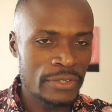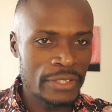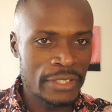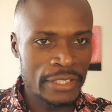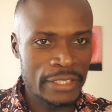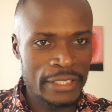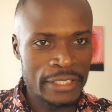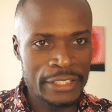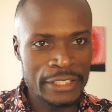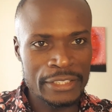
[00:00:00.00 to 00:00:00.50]

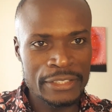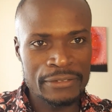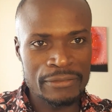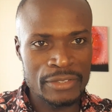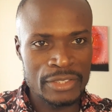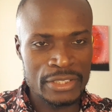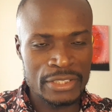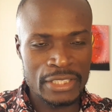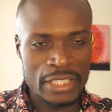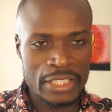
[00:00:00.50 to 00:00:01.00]
the lead
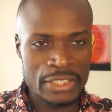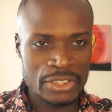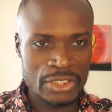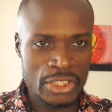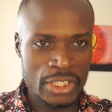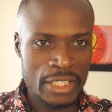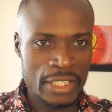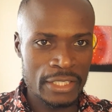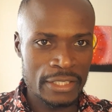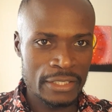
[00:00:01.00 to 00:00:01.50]

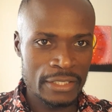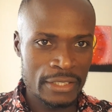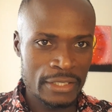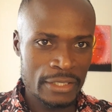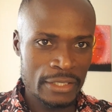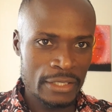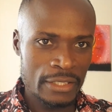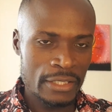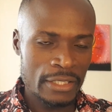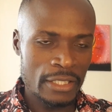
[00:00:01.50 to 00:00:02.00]
researcher
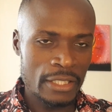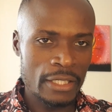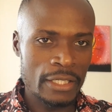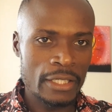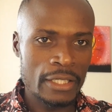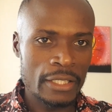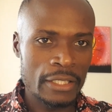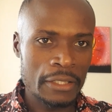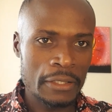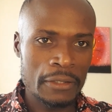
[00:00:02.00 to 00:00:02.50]

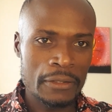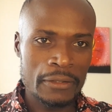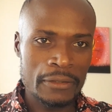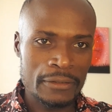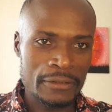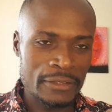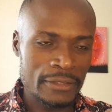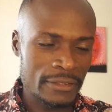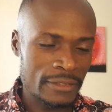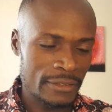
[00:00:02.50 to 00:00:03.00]
or
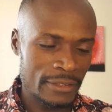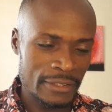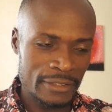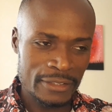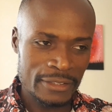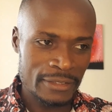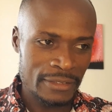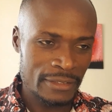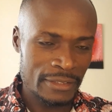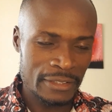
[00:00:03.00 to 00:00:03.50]
the
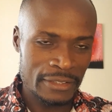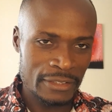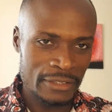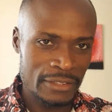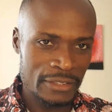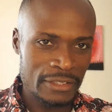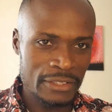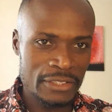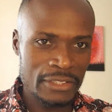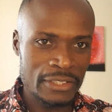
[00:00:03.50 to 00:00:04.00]

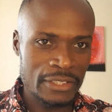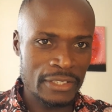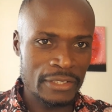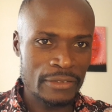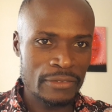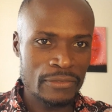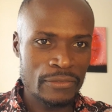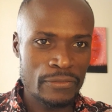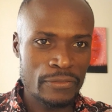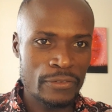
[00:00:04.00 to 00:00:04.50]

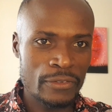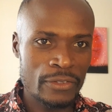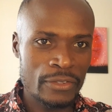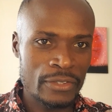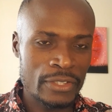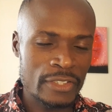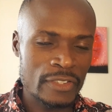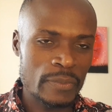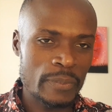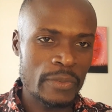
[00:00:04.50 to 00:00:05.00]
statistician for
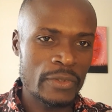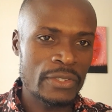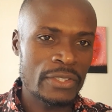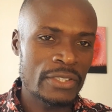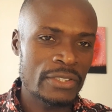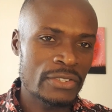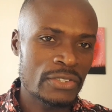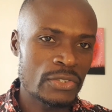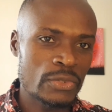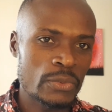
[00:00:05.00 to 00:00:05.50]

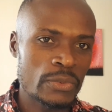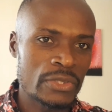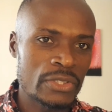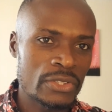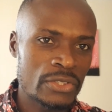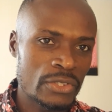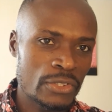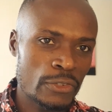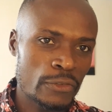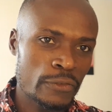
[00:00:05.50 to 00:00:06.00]
respondents to
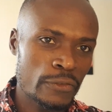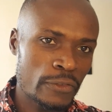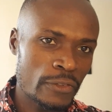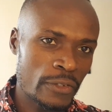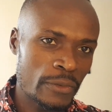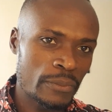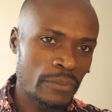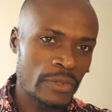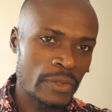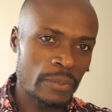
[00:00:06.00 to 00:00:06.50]
withdraw
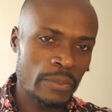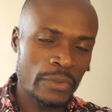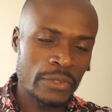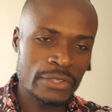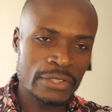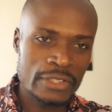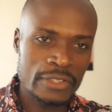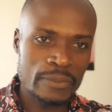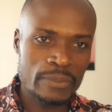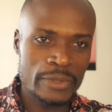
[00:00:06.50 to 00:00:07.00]
from the
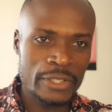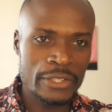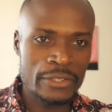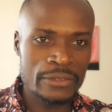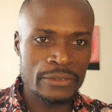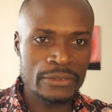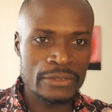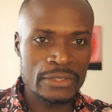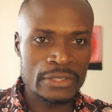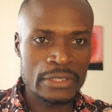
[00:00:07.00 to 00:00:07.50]
process,
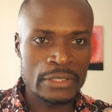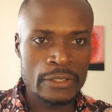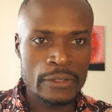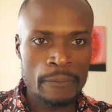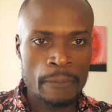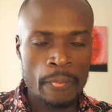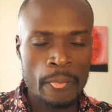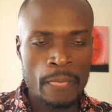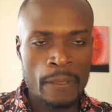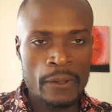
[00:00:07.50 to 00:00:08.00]
because
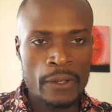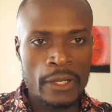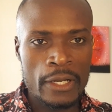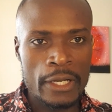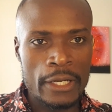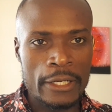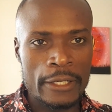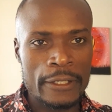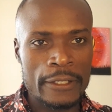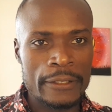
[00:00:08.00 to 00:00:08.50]

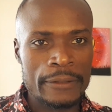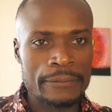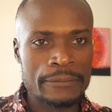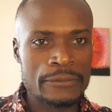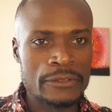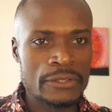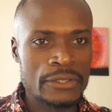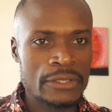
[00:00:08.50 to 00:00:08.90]
you